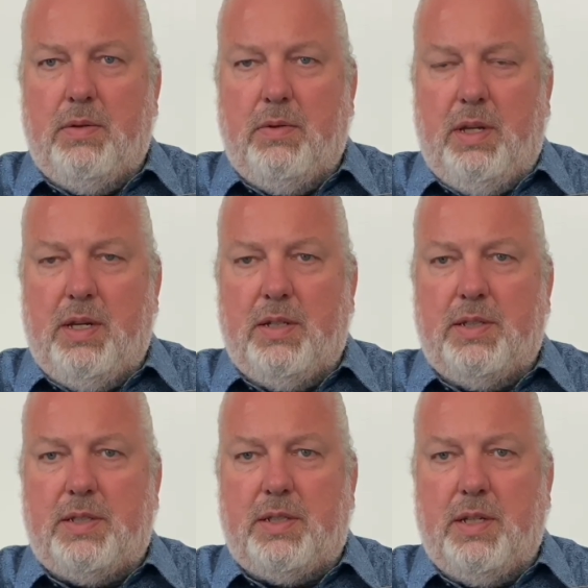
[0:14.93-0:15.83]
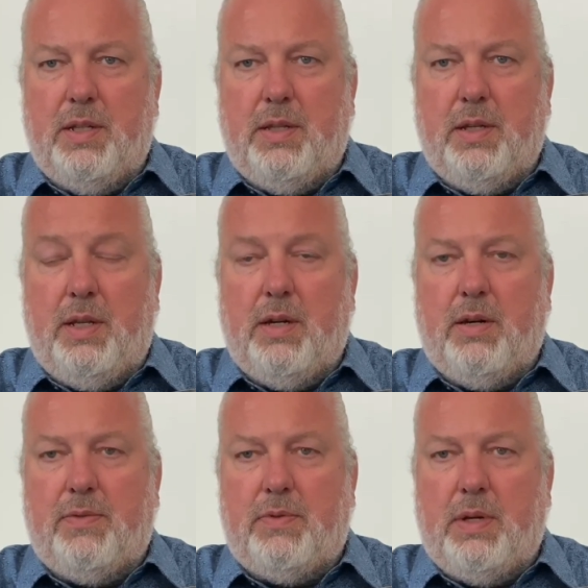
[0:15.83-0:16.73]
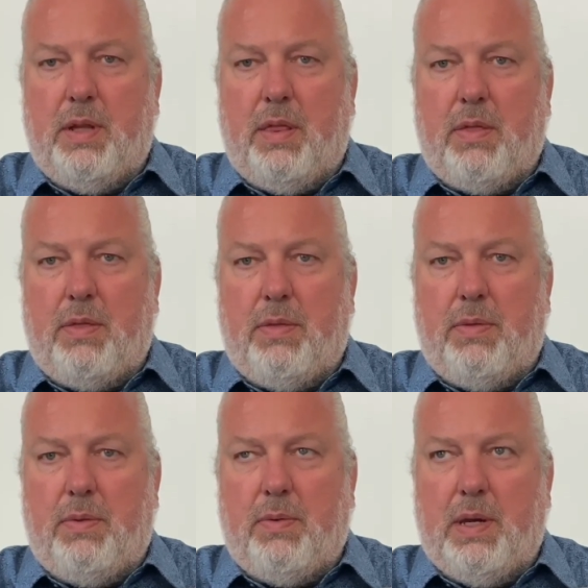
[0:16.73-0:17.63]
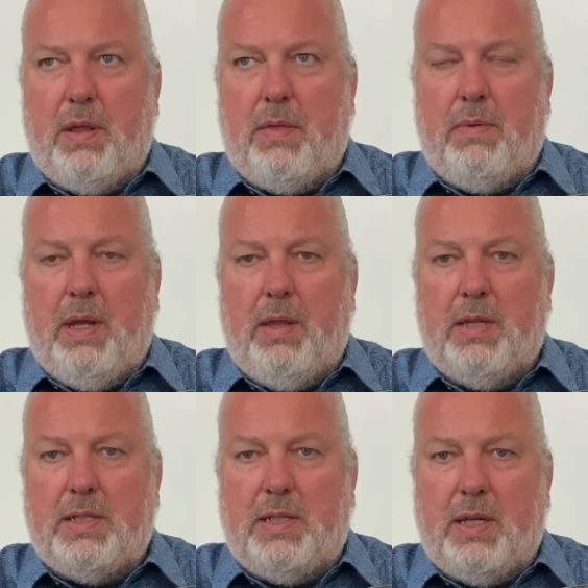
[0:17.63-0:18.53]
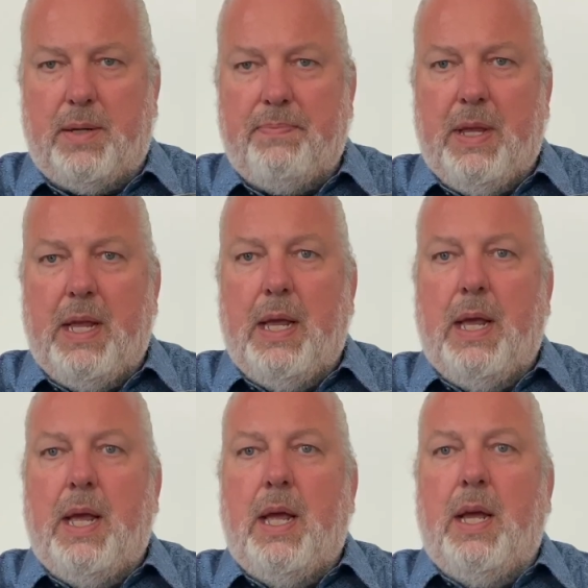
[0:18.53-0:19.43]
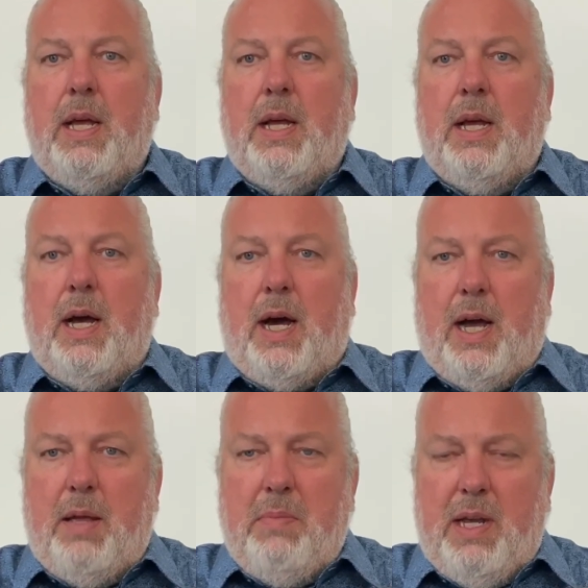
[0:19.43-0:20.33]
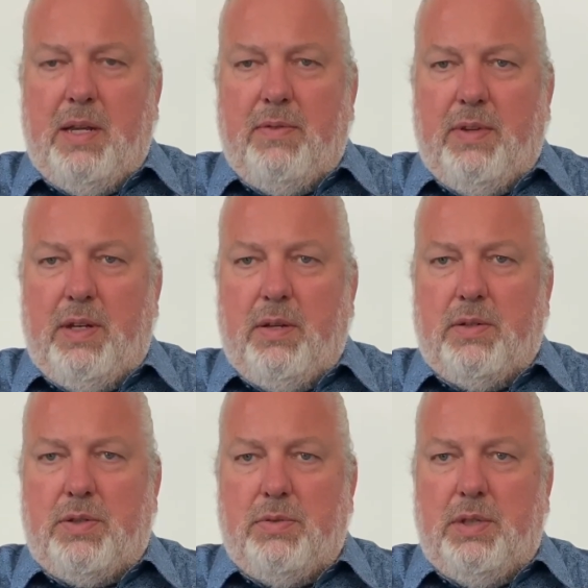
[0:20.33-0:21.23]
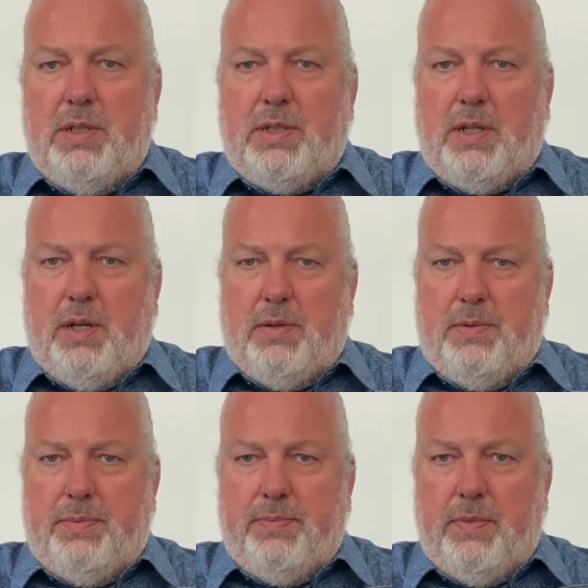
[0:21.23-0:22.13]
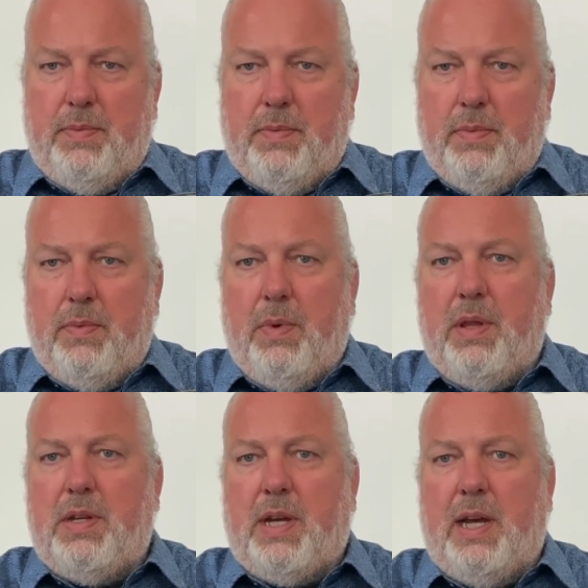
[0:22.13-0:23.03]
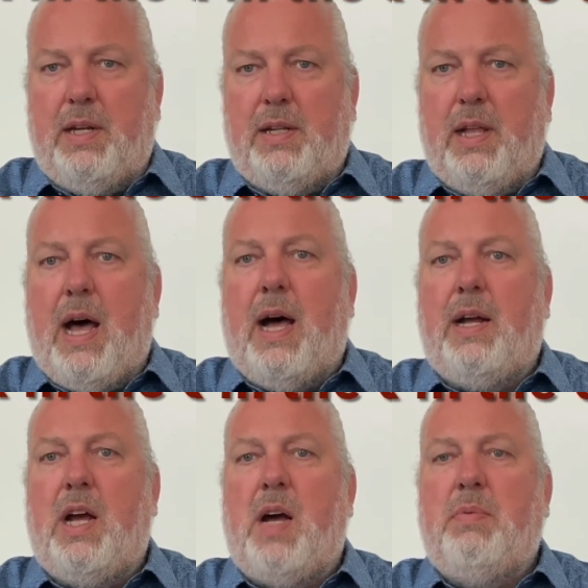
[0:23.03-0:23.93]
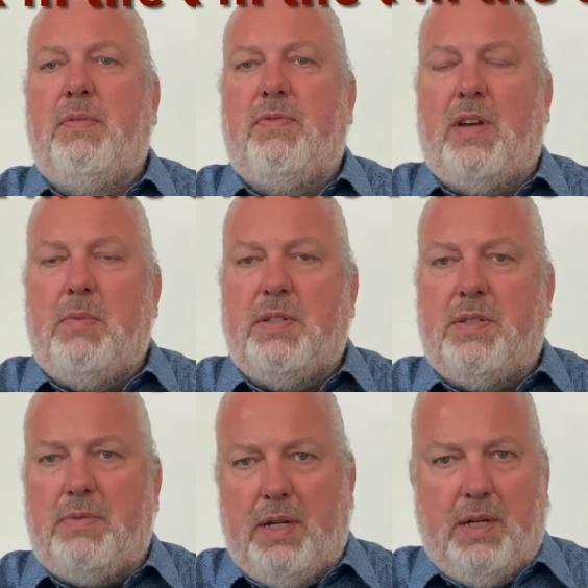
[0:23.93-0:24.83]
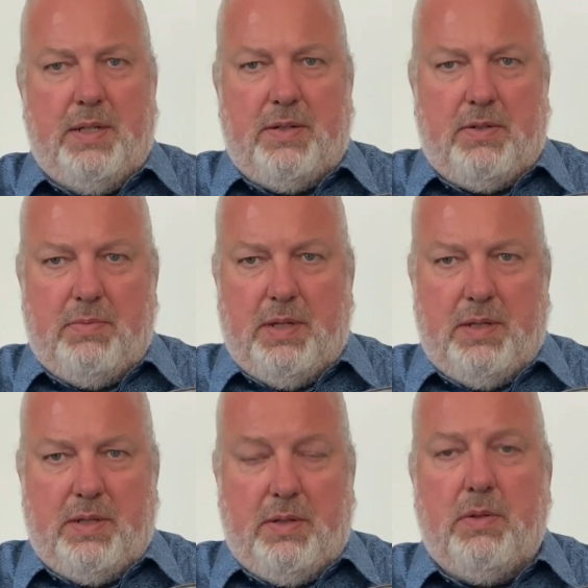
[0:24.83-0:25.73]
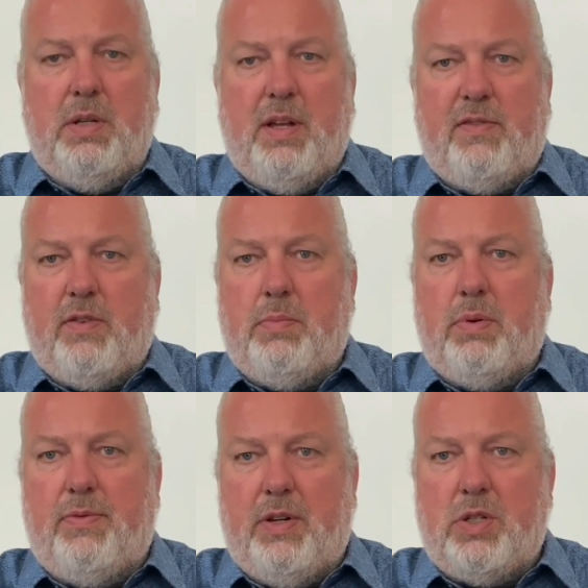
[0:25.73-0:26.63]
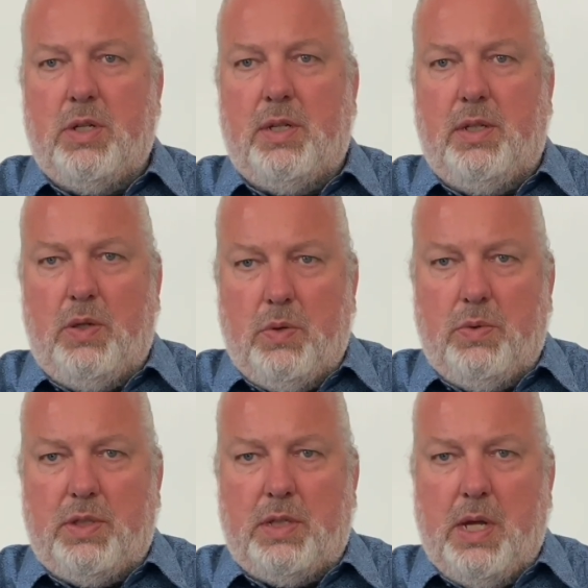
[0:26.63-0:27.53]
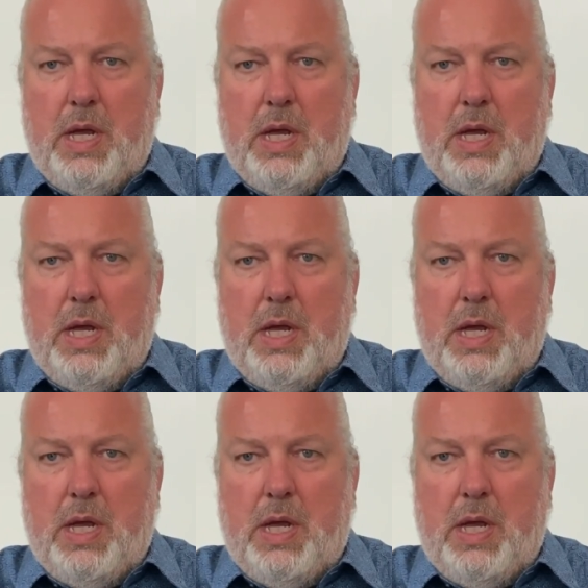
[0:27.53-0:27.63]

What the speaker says: years in the year of 2023 this year. I made a video 2 years ago with the title Are Carbon Fiber String Instruments Good Enough for Professional Use?